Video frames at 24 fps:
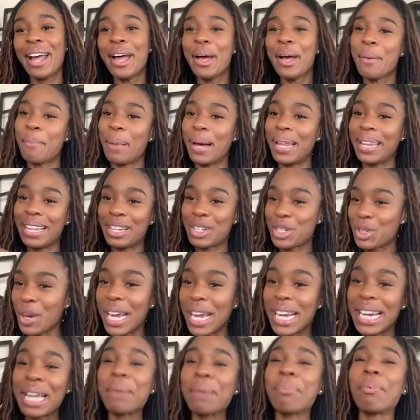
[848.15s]
Yeah. But the
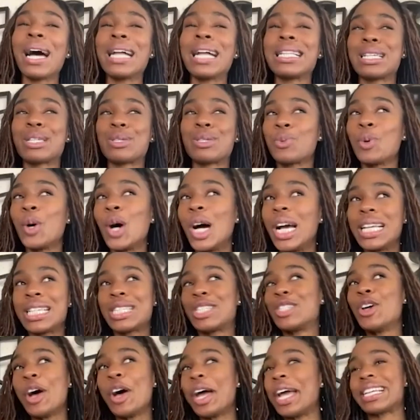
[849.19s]
training part is what is
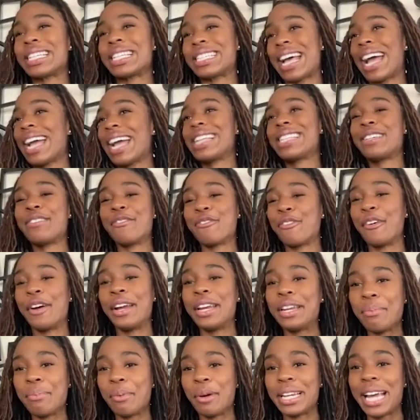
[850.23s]
not exciting for
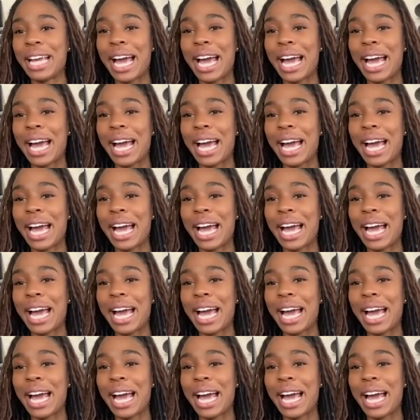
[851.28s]
anybody.